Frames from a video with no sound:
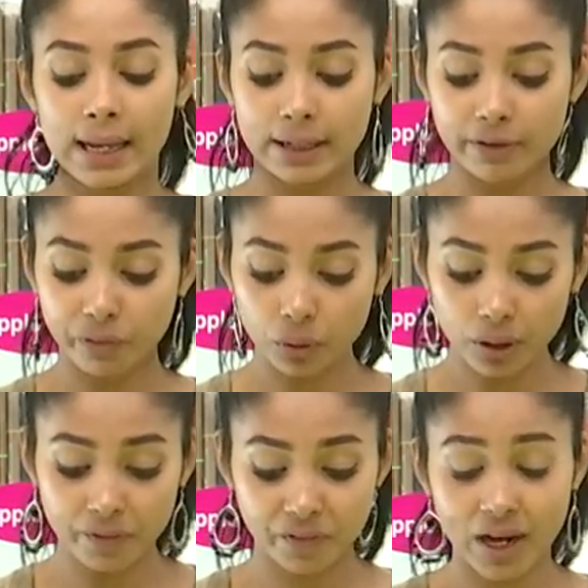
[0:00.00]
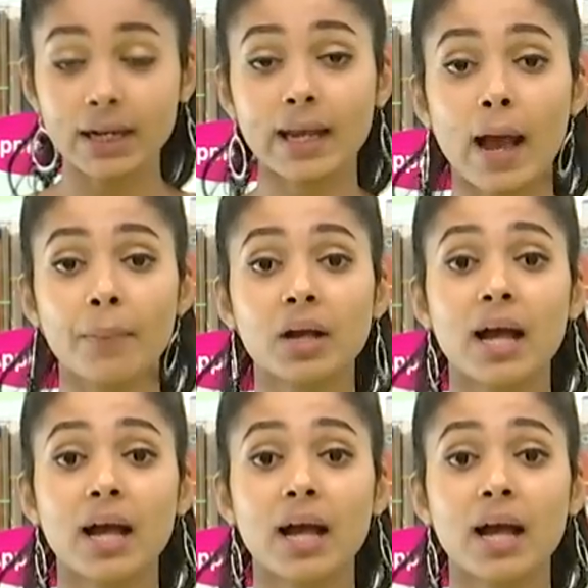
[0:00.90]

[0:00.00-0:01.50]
In the phone, the front camera